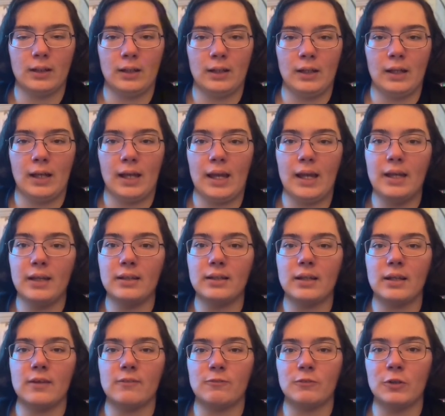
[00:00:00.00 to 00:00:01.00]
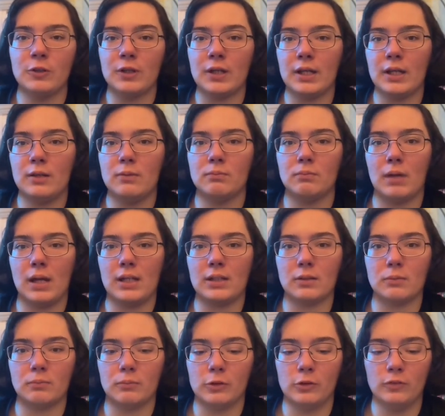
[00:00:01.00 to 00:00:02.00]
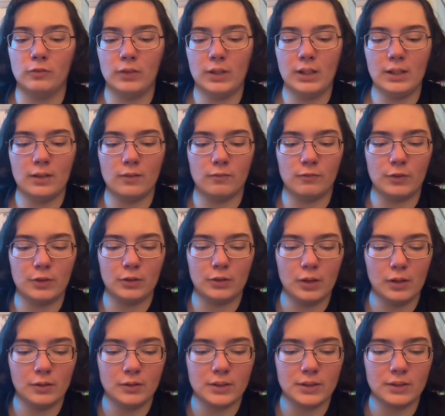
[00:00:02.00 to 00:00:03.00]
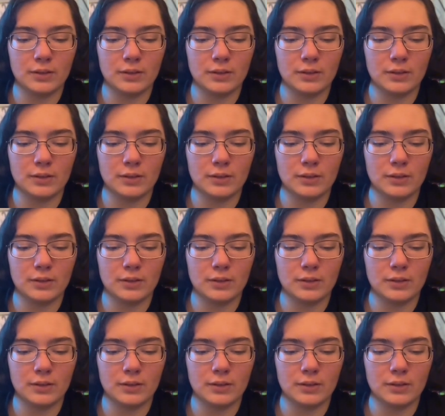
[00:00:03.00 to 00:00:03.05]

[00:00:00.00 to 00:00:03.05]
And if you hit Make a Movie, if you go to the